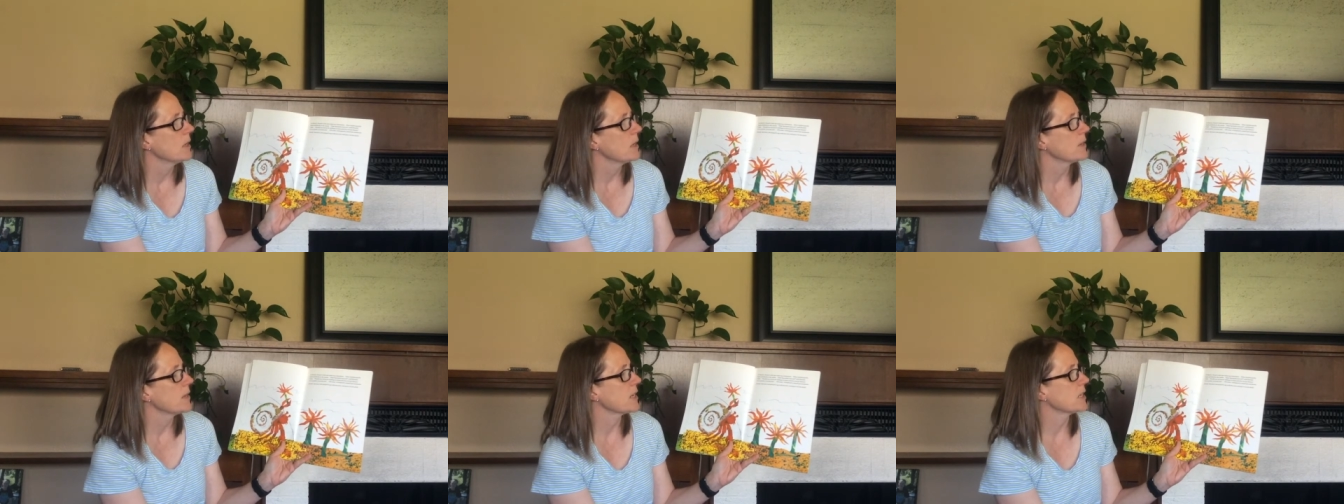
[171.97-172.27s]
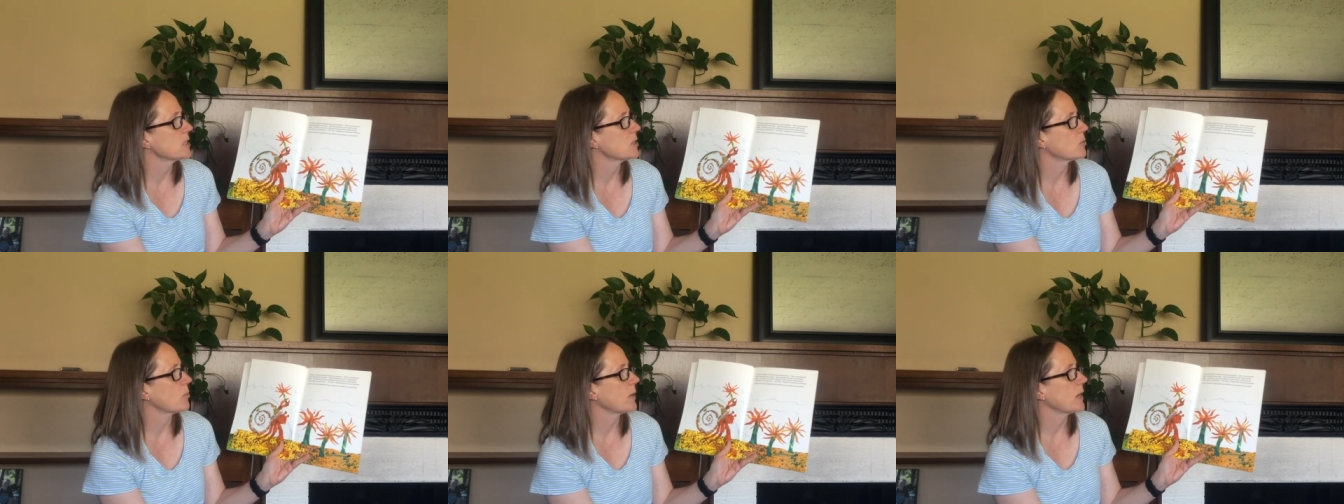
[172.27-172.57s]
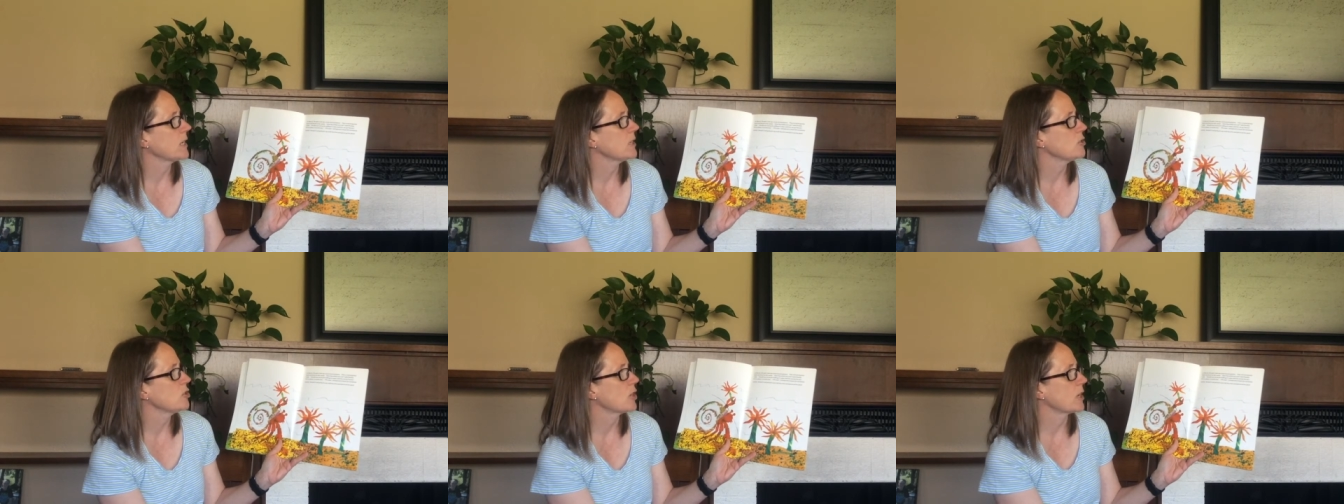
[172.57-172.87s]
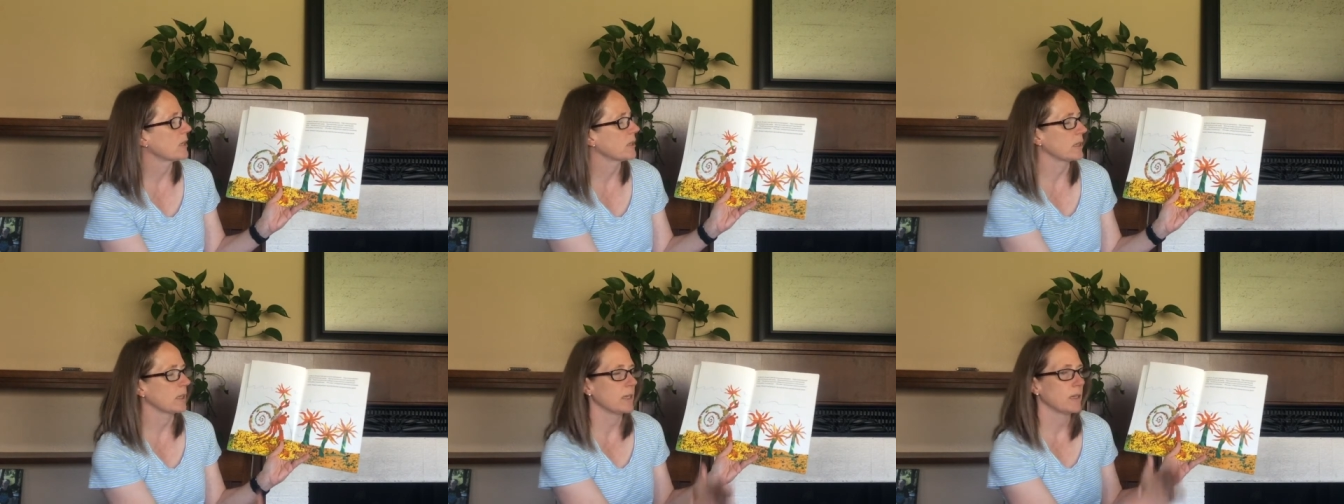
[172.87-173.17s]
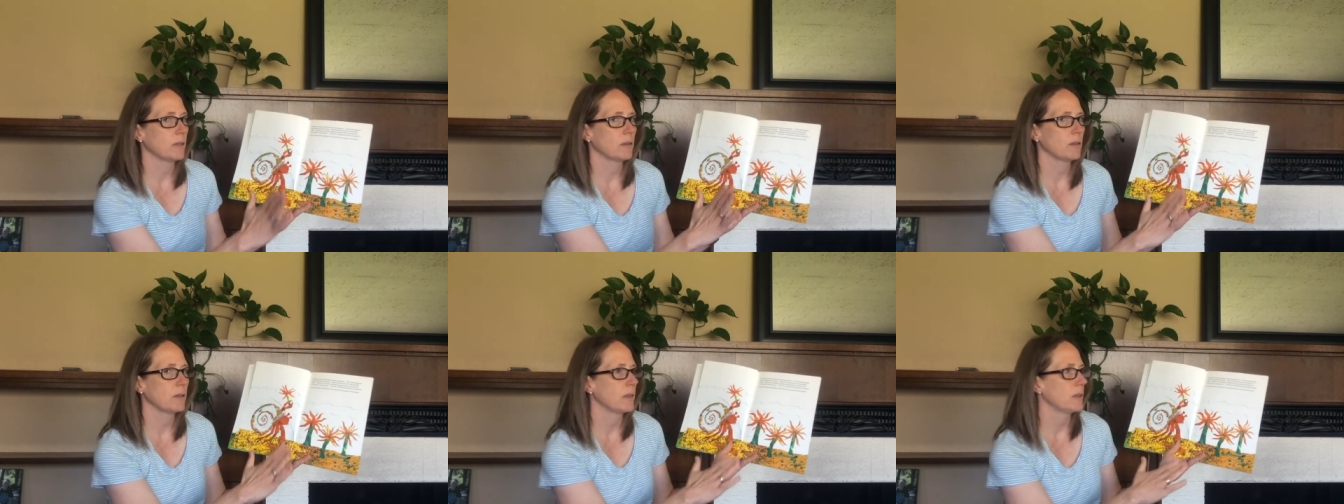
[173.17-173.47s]
They swayed
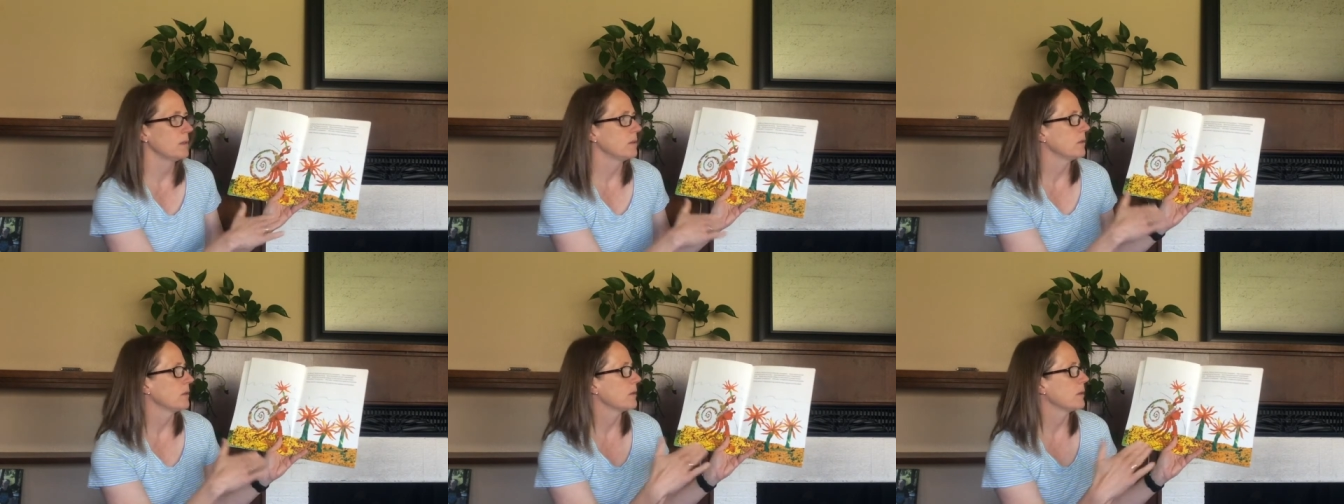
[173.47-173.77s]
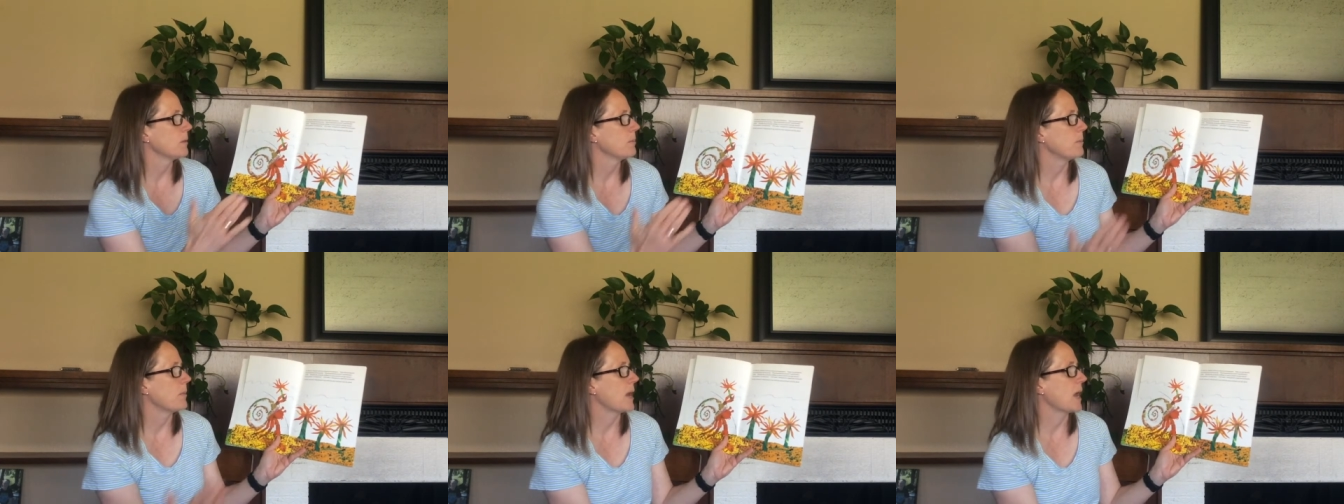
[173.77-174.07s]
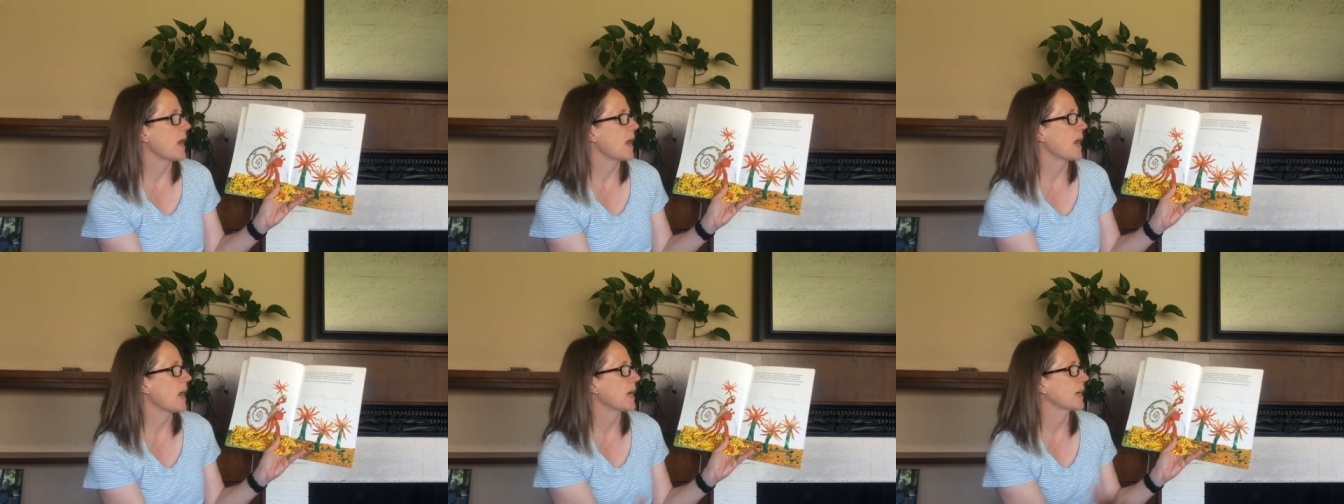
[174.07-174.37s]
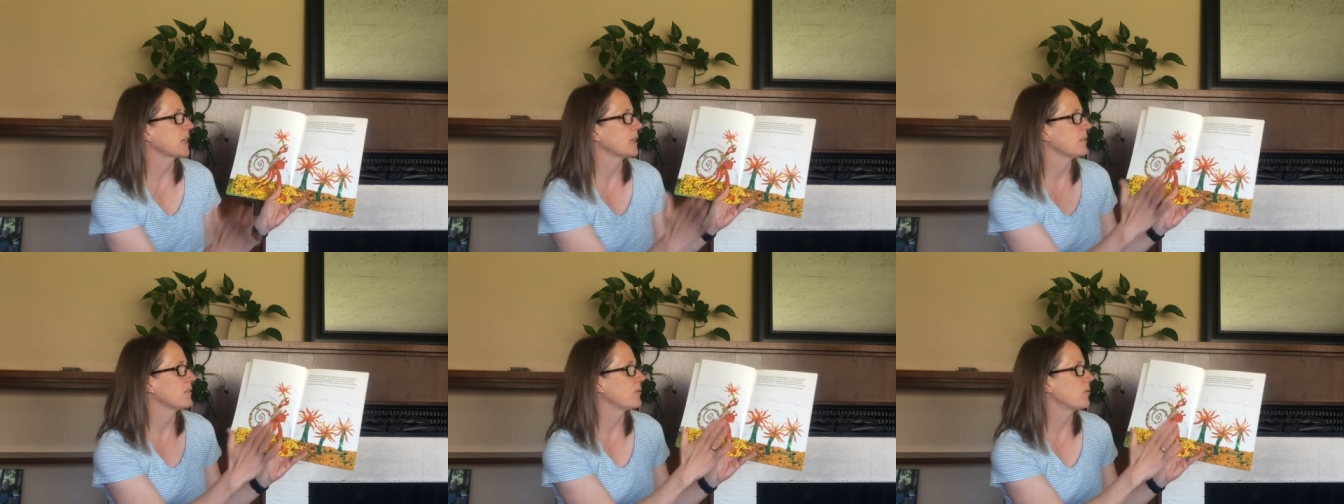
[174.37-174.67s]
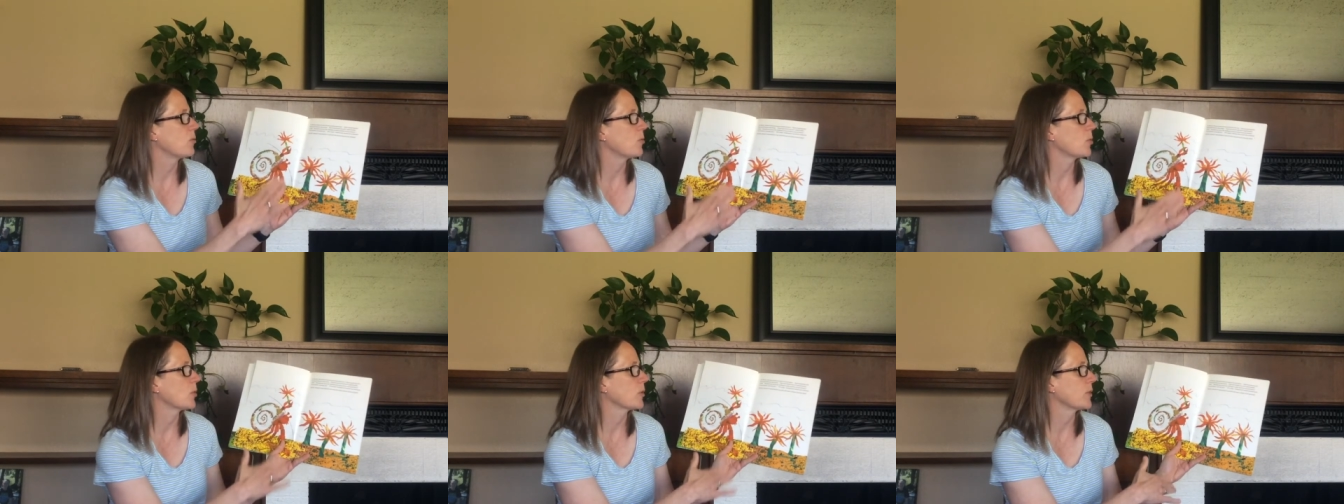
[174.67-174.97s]
gently back and
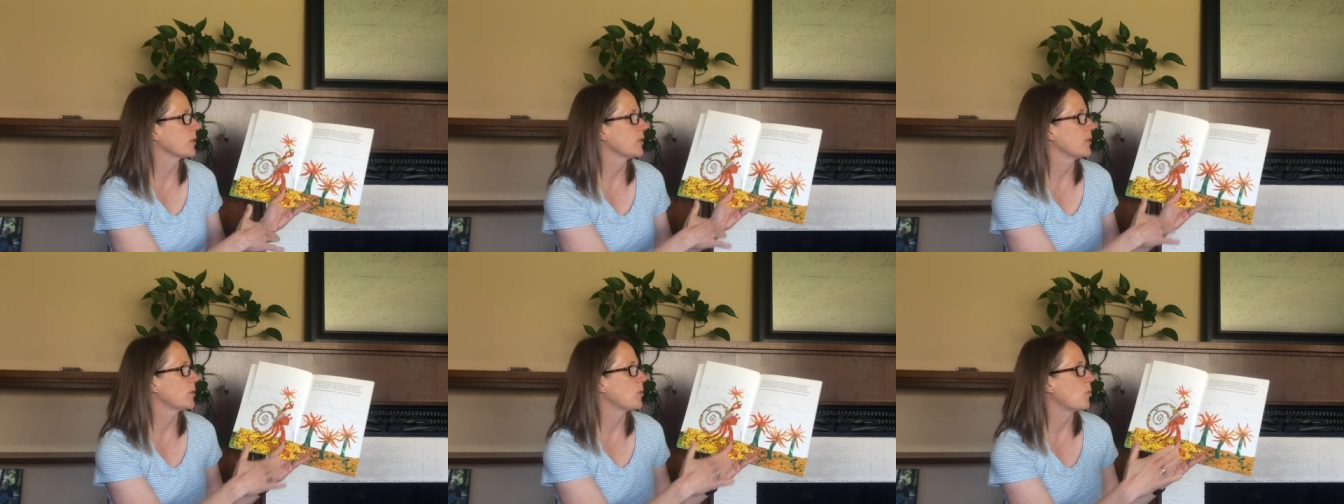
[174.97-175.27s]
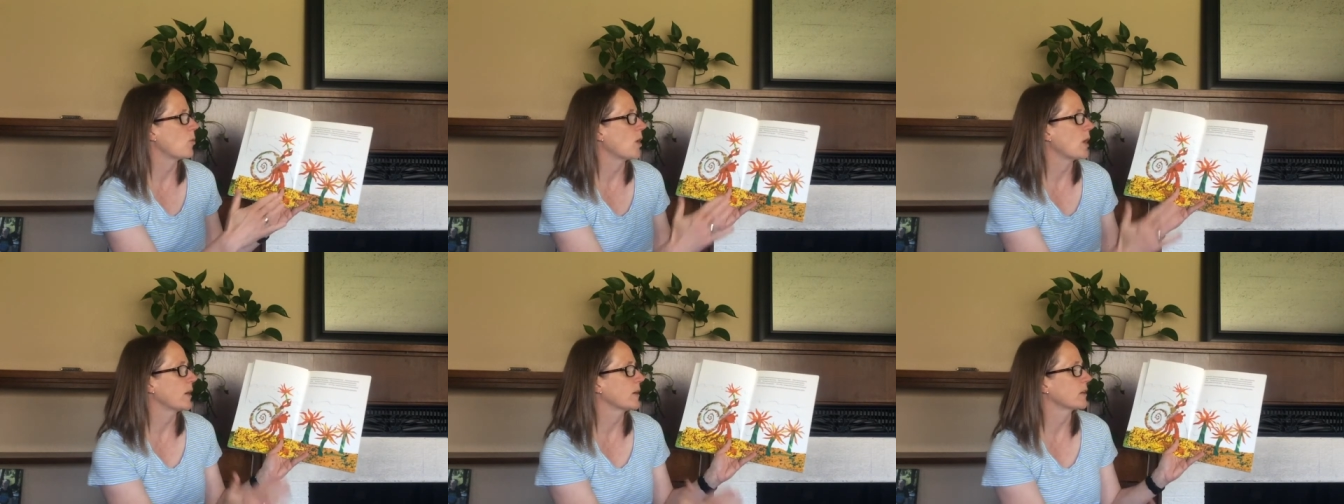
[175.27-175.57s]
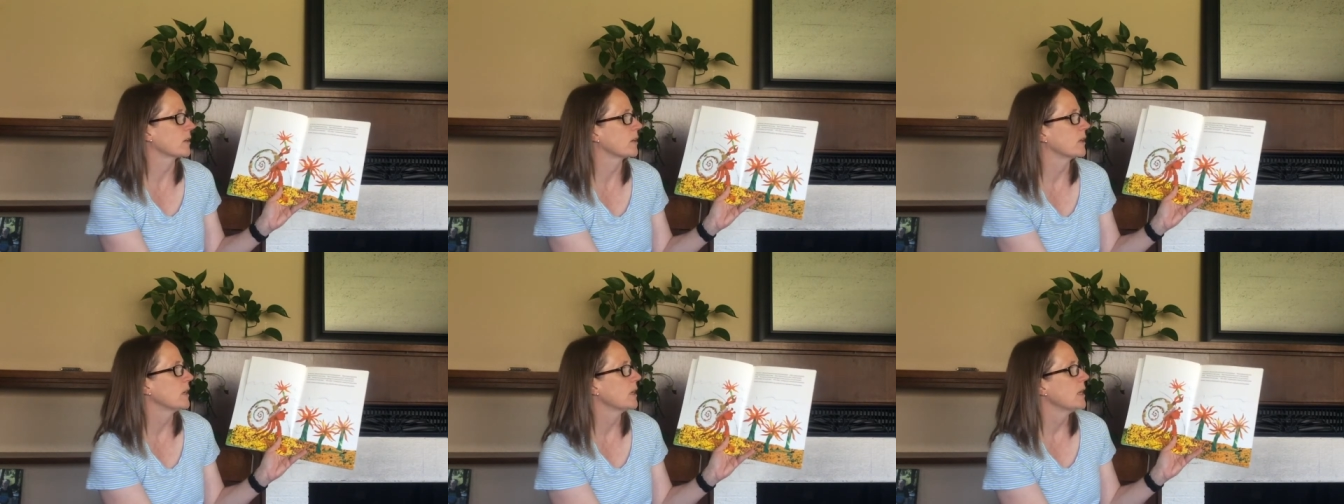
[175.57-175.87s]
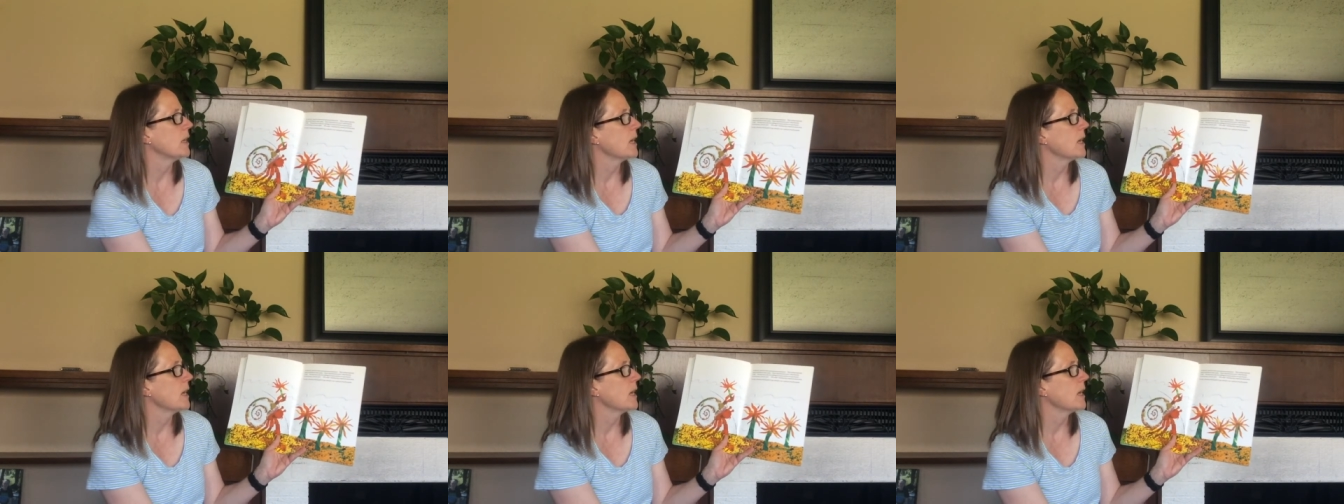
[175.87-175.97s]
forth in the water.